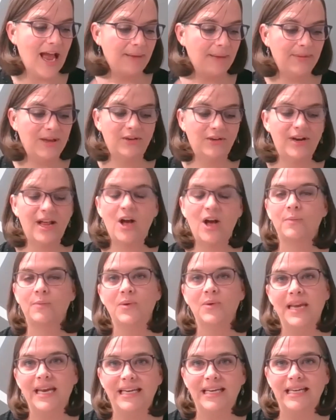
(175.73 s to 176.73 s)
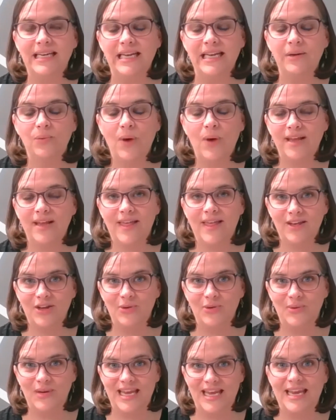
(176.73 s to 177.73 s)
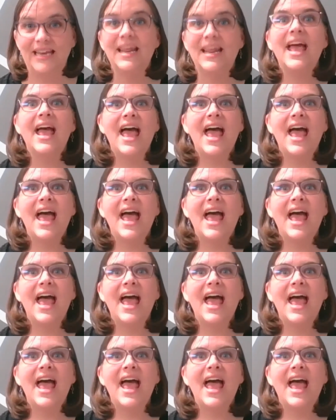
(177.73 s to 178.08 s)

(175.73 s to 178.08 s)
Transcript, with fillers: I'm here to help you in any way that you need.